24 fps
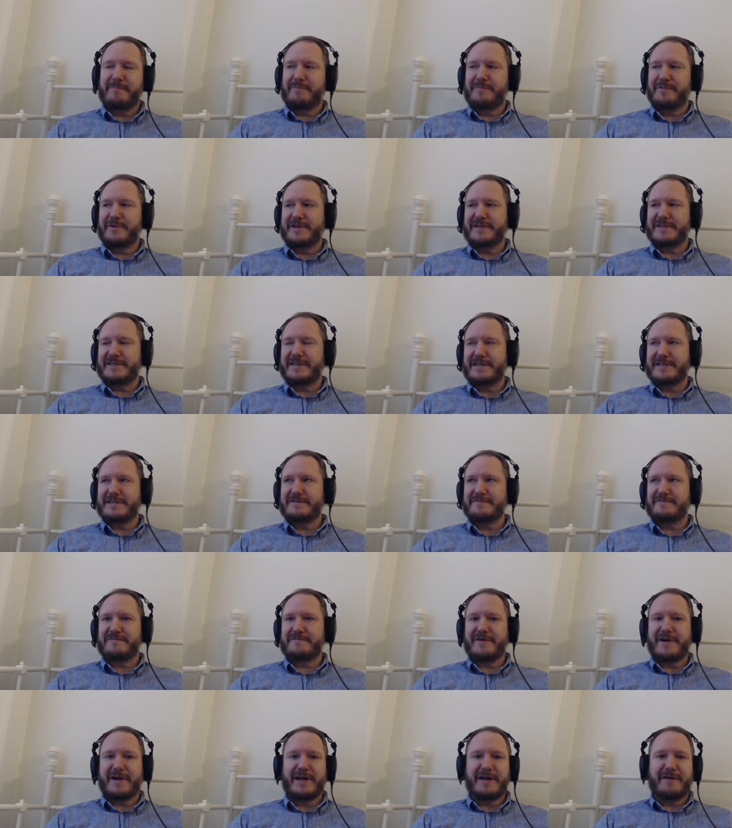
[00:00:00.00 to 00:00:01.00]

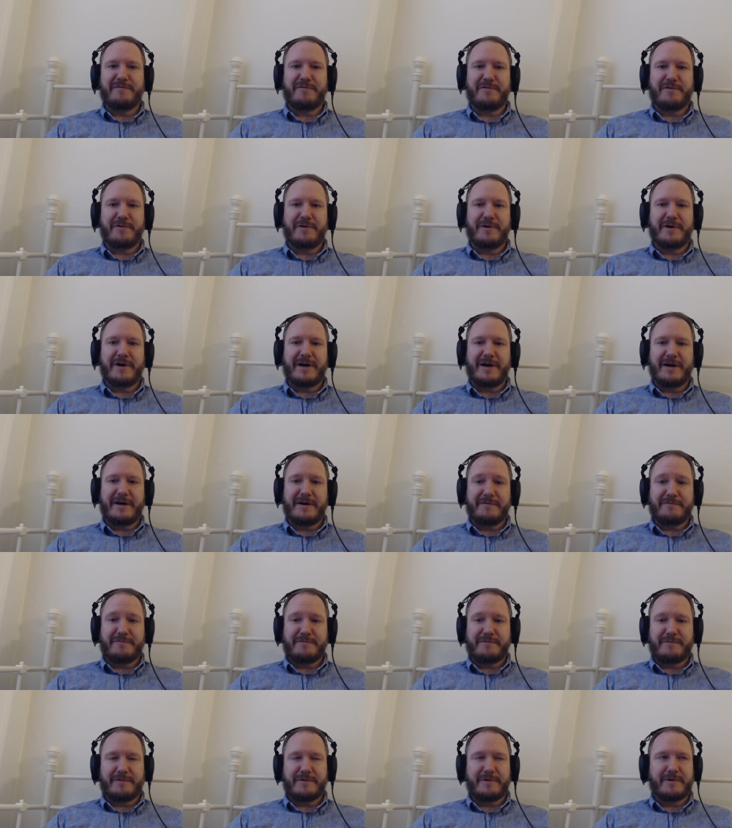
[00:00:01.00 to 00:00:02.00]
preseason friendly
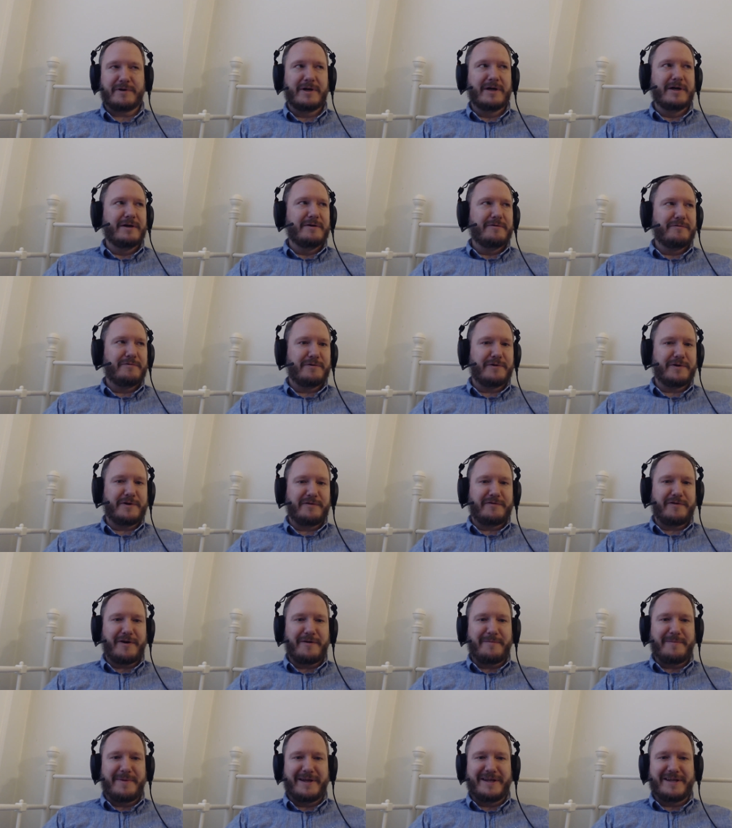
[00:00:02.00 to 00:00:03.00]
for
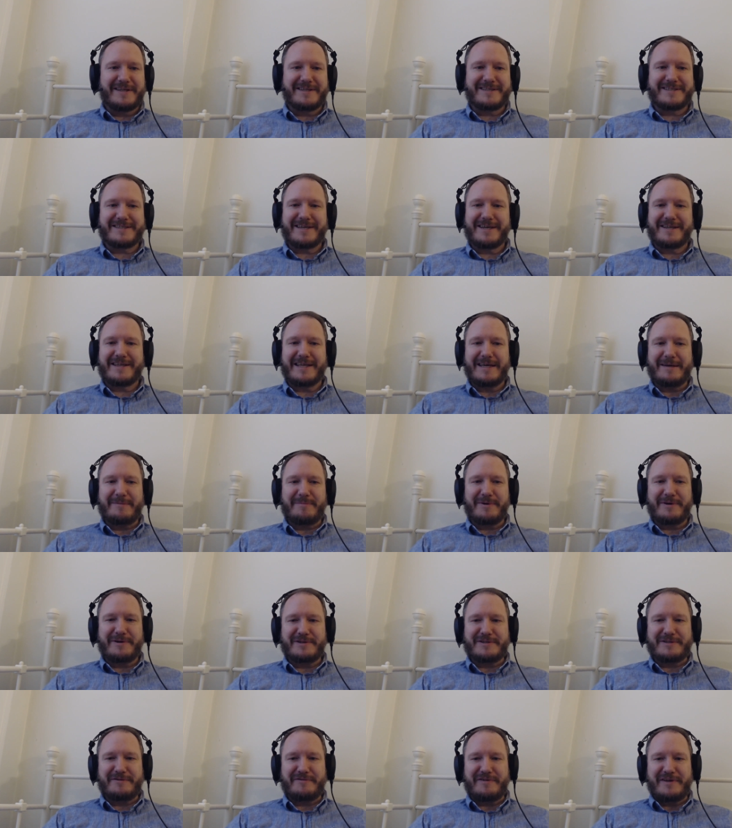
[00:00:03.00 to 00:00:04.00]
45 minutes, I think,
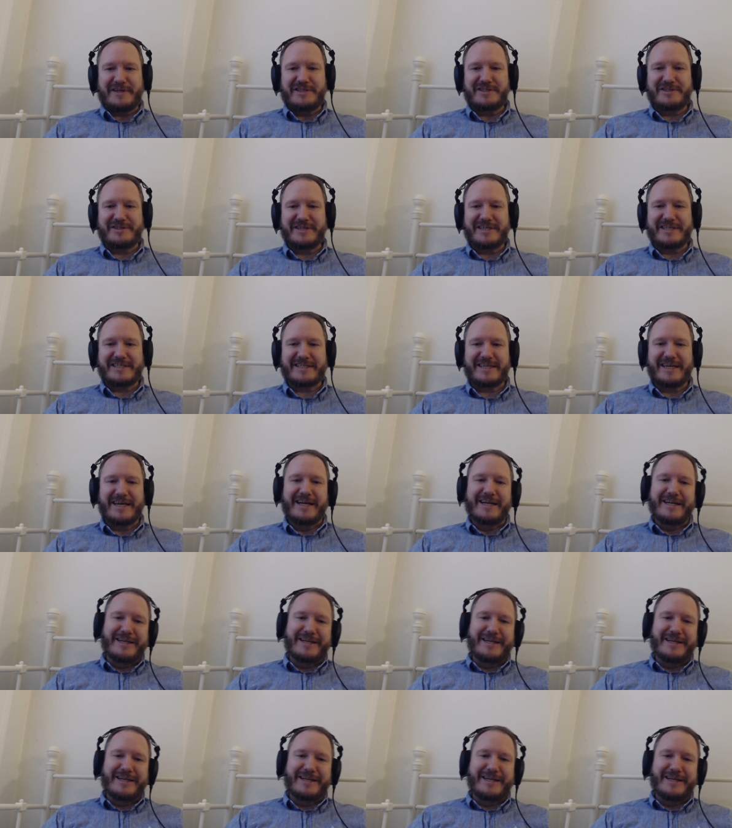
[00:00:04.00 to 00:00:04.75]
because of injuries.